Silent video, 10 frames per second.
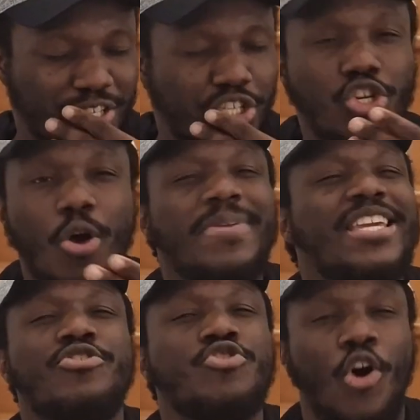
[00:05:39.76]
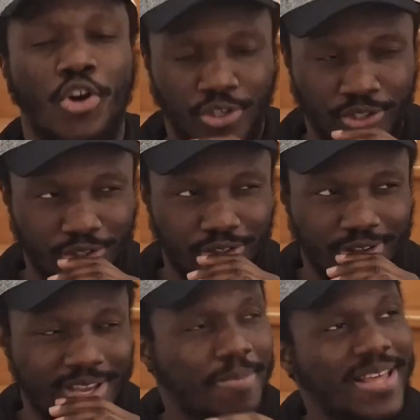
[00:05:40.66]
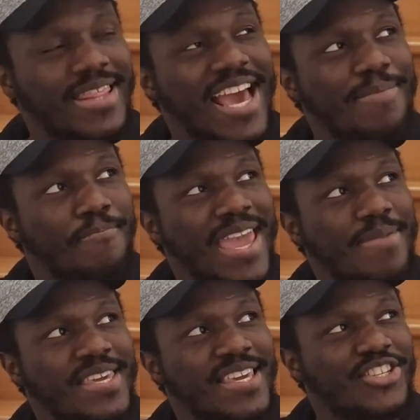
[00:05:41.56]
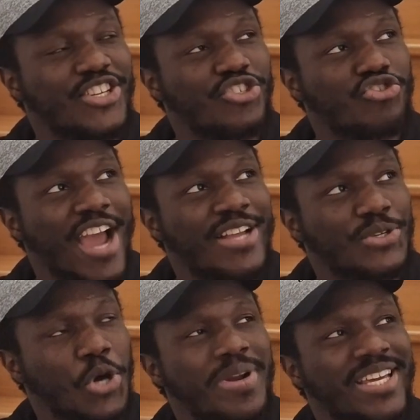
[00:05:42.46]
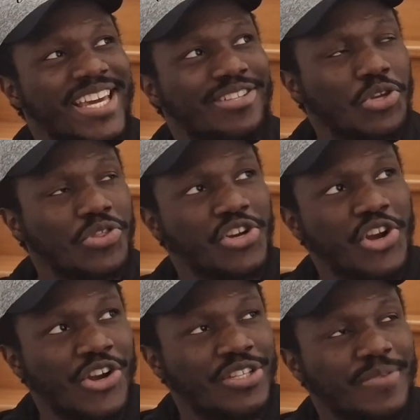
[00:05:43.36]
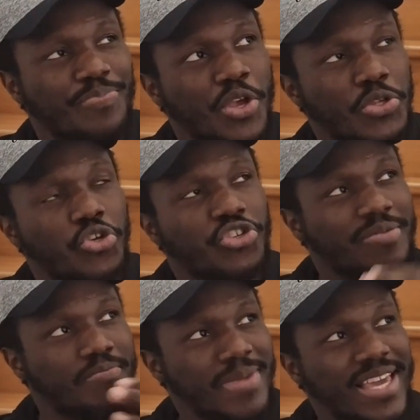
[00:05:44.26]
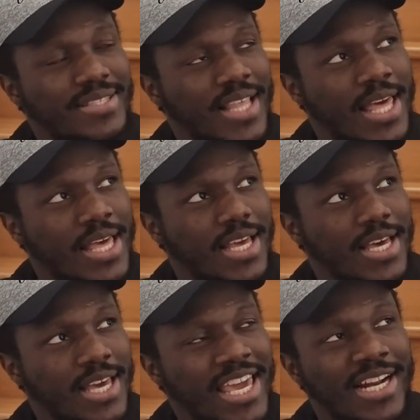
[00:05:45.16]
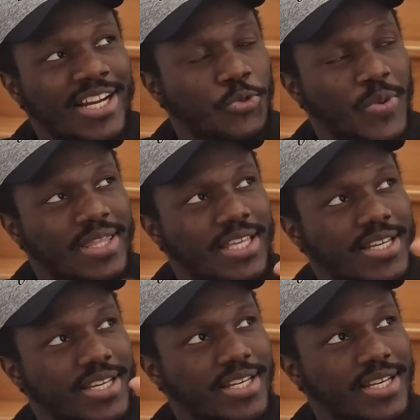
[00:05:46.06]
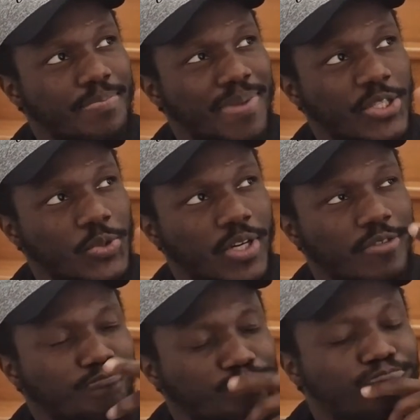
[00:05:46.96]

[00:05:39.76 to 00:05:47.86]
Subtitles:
She don't mean nothing. But then maybe she's trying to communicate to the nurse, so she makes English with patois.